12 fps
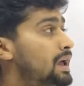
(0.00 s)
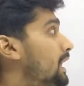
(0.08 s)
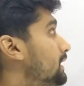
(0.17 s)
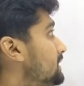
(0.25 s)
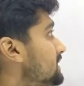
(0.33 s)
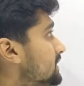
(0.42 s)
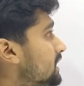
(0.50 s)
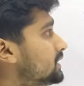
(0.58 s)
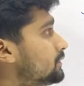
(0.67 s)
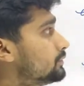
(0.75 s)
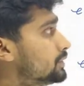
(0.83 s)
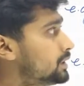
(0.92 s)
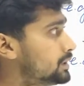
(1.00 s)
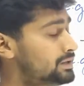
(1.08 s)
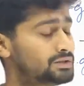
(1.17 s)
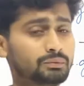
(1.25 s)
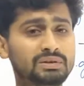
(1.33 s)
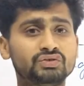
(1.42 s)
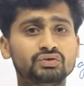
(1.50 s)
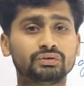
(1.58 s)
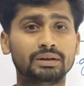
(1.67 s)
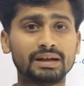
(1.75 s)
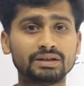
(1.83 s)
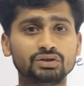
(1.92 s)
And these are the words which
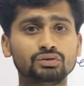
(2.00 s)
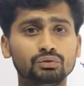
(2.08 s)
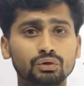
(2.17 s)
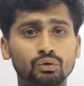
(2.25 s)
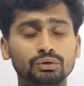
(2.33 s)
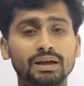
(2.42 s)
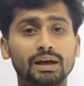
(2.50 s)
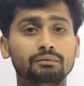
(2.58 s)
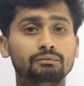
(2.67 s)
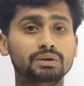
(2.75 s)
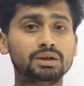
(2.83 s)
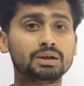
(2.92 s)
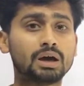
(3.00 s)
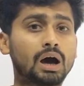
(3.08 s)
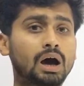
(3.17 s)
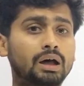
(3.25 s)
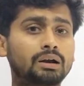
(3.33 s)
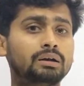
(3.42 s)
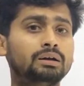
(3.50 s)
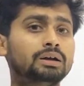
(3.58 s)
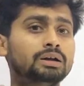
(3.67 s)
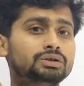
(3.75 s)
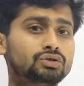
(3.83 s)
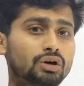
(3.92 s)
let you know that we are
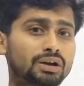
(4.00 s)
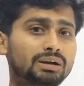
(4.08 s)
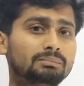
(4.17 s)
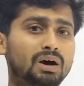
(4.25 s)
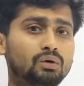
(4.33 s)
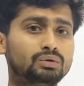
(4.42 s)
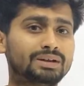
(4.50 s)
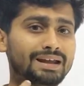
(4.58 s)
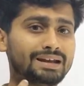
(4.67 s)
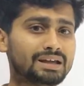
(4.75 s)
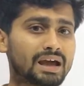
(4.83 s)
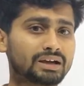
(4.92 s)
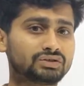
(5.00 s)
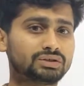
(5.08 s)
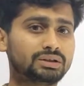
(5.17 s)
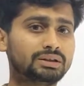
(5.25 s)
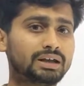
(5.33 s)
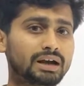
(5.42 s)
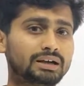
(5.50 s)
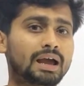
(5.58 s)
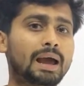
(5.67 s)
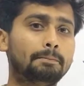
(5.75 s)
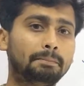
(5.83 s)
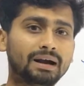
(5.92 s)
talking about any action that
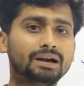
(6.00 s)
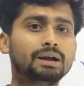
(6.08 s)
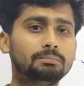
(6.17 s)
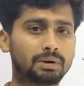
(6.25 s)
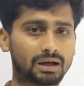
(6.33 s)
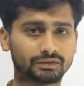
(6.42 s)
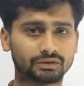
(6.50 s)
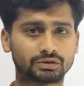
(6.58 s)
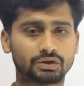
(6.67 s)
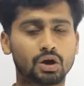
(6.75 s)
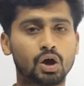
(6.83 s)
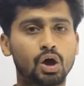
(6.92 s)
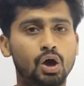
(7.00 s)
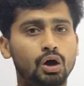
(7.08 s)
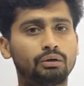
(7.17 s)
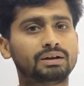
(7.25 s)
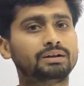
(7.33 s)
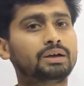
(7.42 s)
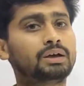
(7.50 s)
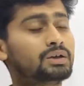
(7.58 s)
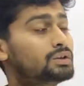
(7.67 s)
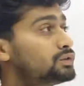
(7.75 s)
happened in past. Alright,